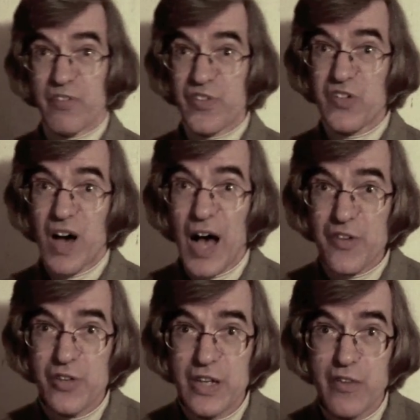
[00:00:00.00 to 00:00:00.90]

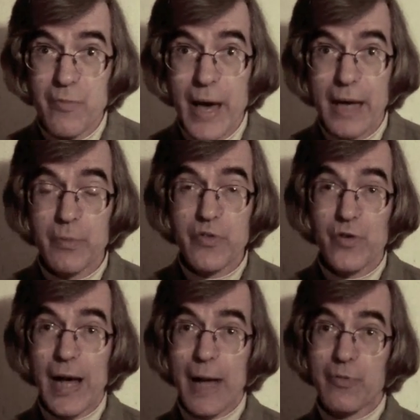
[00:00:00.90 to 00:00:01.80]
viscosity of magmas
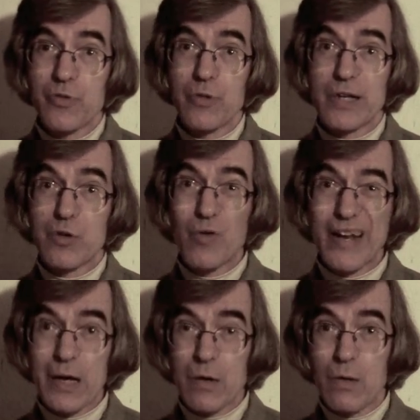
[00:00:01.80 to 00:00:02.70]
are absolutely
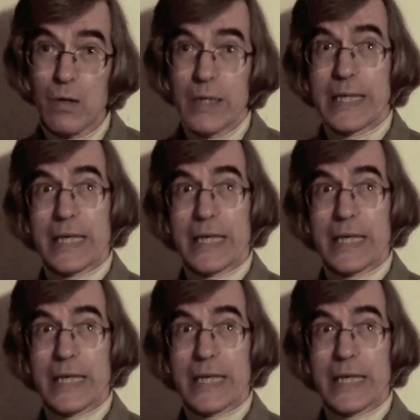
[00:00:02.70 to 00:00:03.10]
critical